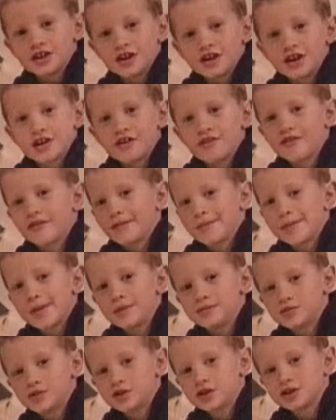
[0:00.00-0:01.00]
I don't
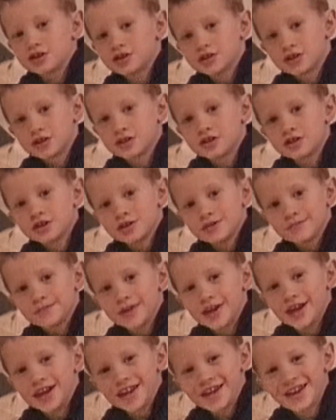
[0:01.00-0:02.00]
remember. Betta.
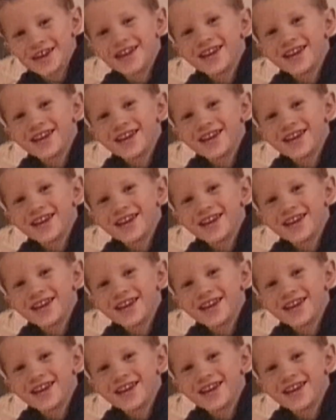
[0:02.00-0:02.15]
Betta.